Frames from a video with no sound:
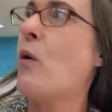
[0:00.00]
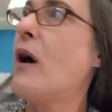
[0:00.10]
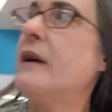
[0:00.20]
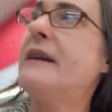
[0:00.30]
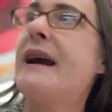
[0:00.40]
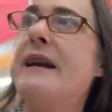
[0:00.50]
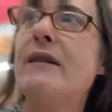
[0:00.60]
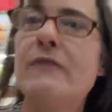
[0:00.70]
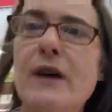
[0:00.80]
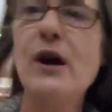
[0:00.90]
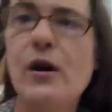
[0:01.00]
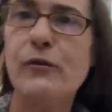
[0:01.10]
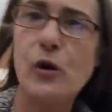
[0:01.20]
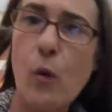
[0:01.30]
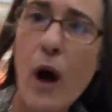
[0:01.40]
and qualitative.
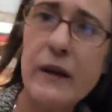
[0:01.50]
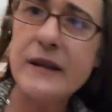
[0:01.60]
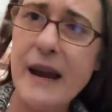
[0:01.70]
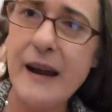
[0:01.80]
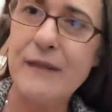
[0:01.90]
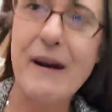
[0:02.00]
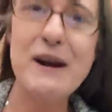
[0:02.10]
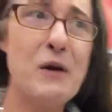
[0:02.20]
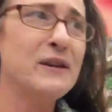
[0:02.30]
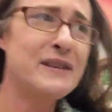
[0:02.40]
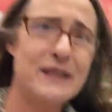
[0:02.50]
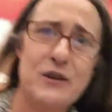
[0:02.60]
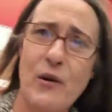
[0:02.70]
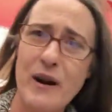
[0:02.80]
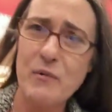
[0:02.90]
For qualitative, I know, isn't
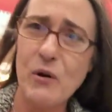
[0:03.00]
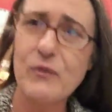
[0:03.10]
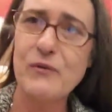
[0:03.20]
this great? I'm going